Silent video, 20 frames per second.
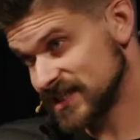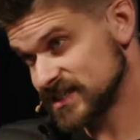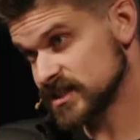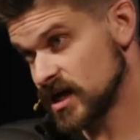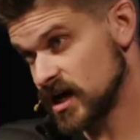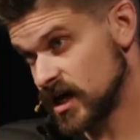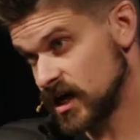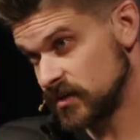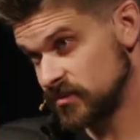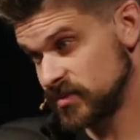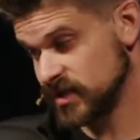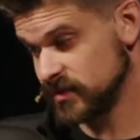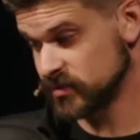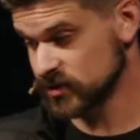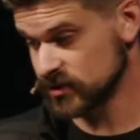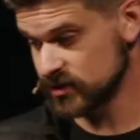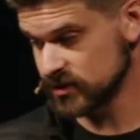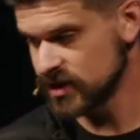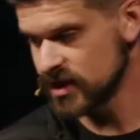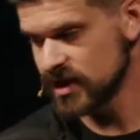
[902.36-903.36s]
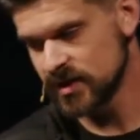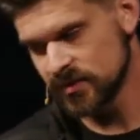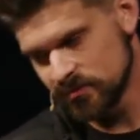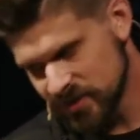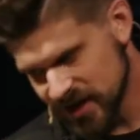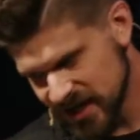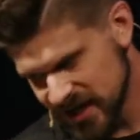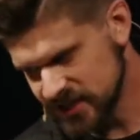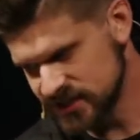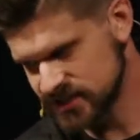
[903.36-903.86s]
God, people.
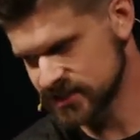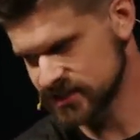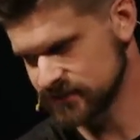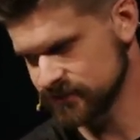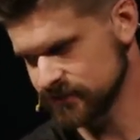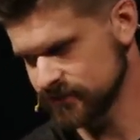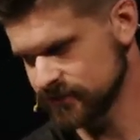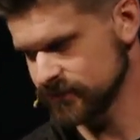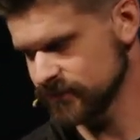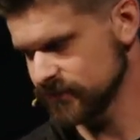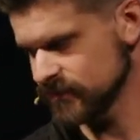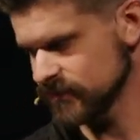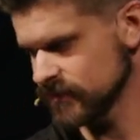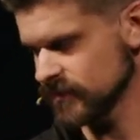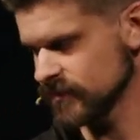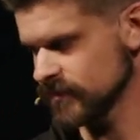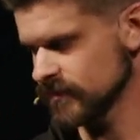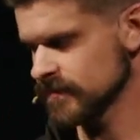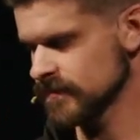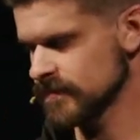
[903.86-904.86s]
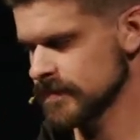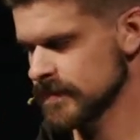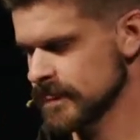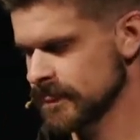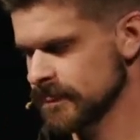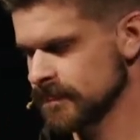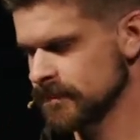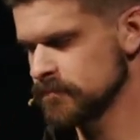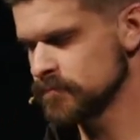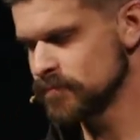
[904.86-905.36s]
But,
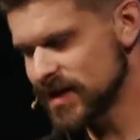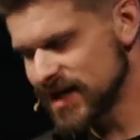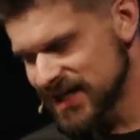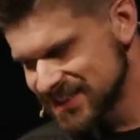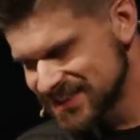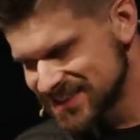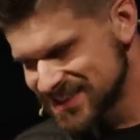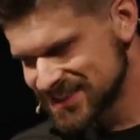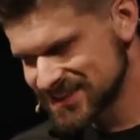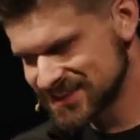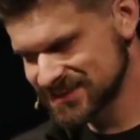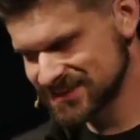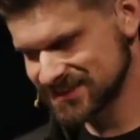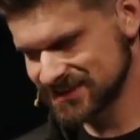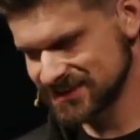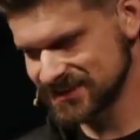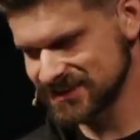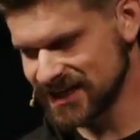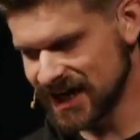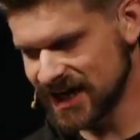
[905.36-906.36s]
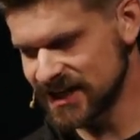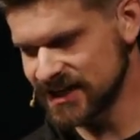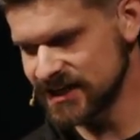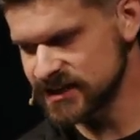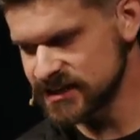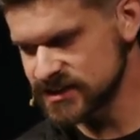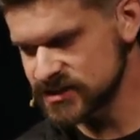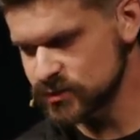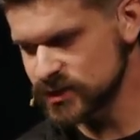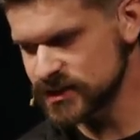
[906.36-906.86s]
but, God, in
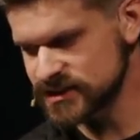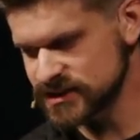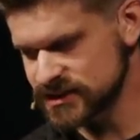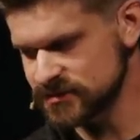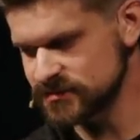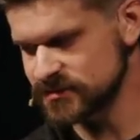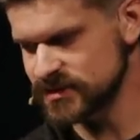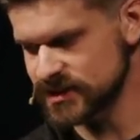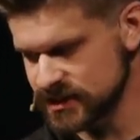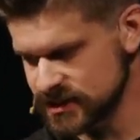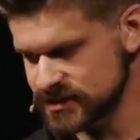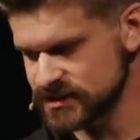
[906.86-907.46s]
his wisdom and,